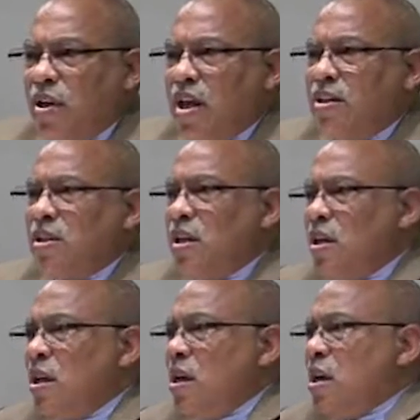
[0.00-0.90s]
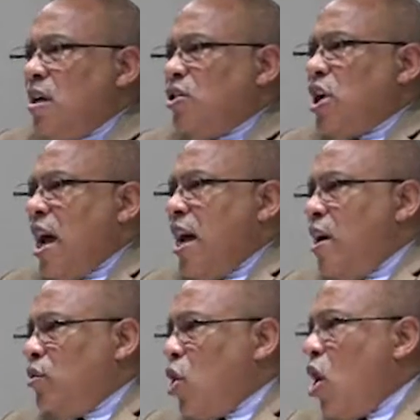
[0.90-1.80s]
when they see a
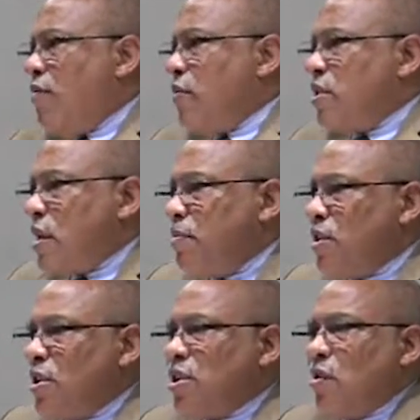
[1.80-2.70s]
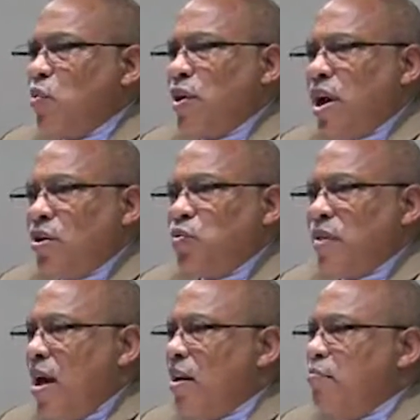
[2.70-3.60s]
child offer something to someone else
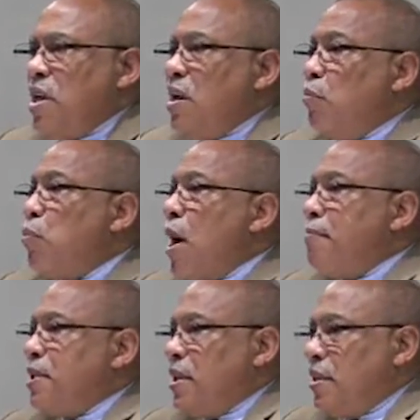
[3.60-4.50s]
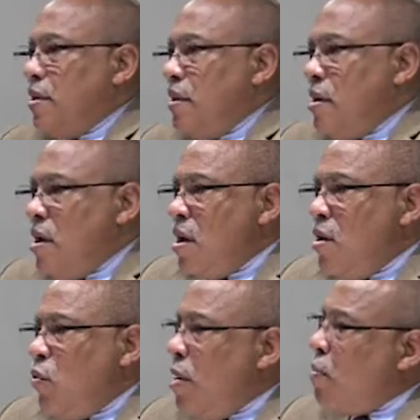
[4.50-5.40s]
without it being prompted.
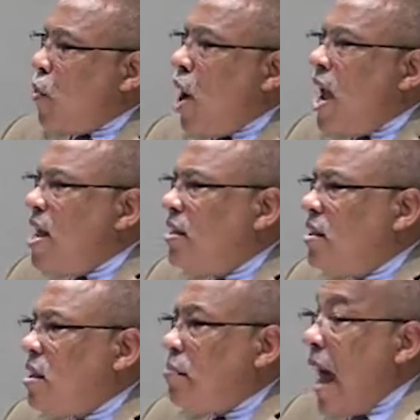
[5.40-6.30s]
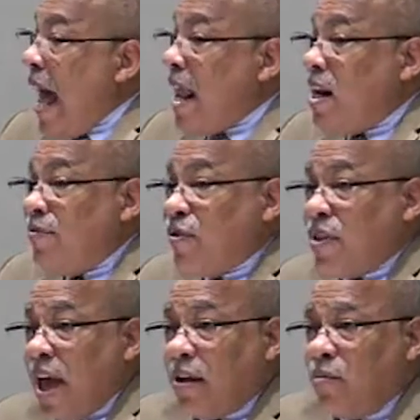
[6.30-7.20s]
We appraise them highly
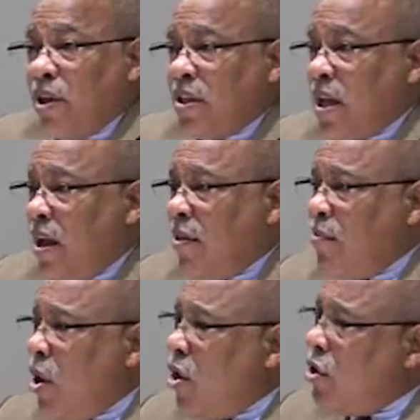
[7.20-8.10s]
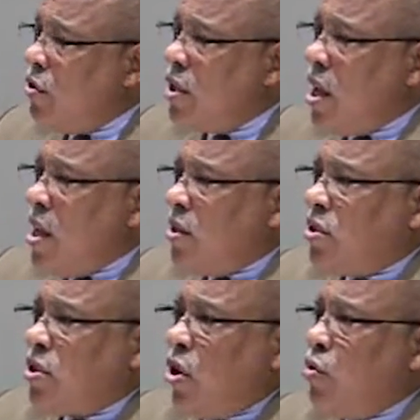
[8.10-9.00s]
for that. We tell them, oh, you're
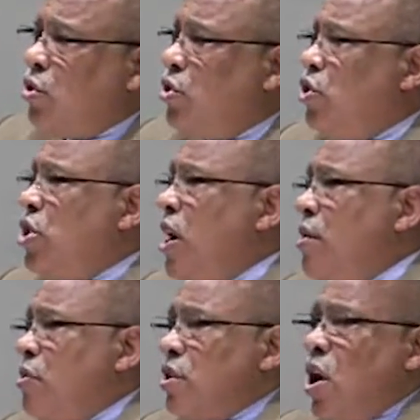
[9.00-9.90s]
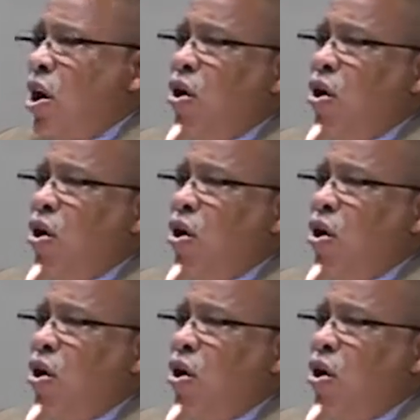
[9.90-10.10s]
so generous.